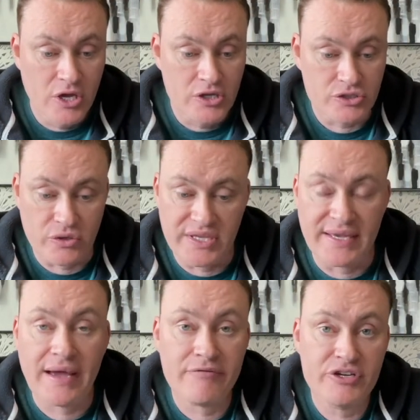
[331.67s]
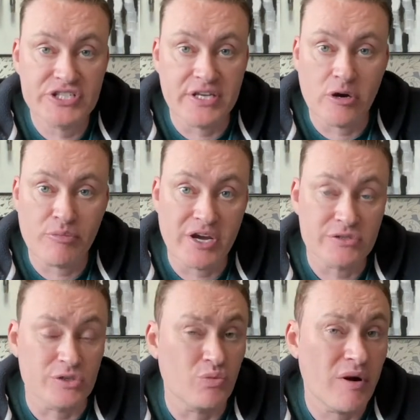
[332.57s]
So the average sale price
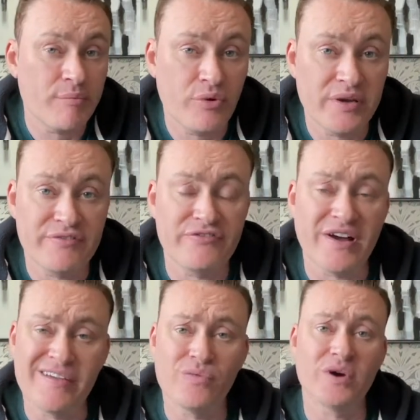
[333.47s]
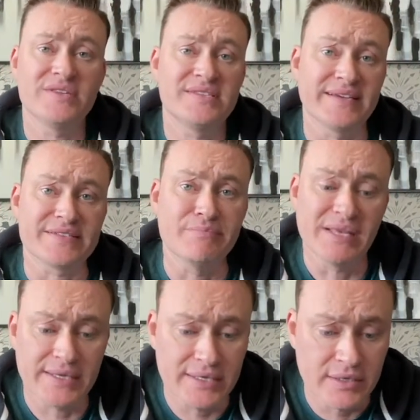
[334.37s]
was 1.516
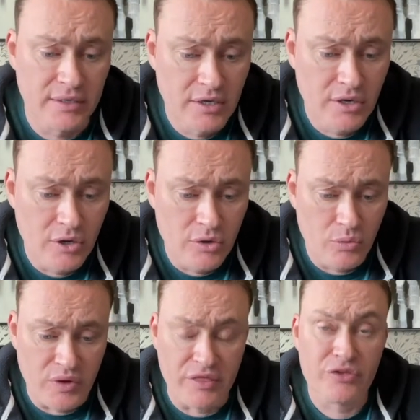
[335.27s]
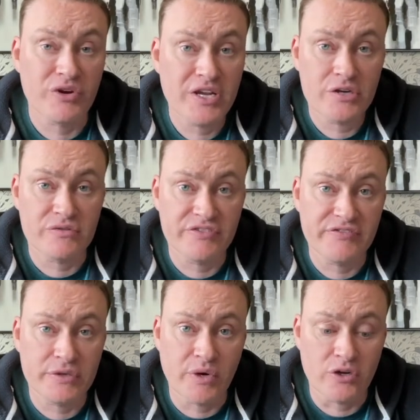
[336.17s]
million with
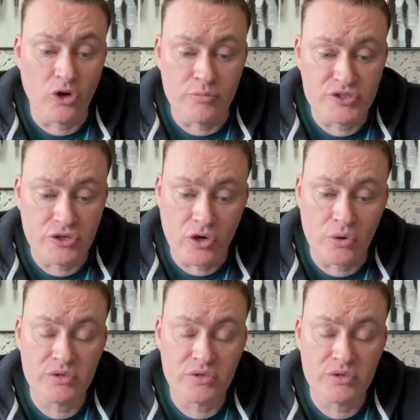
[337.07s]
351 homes sold,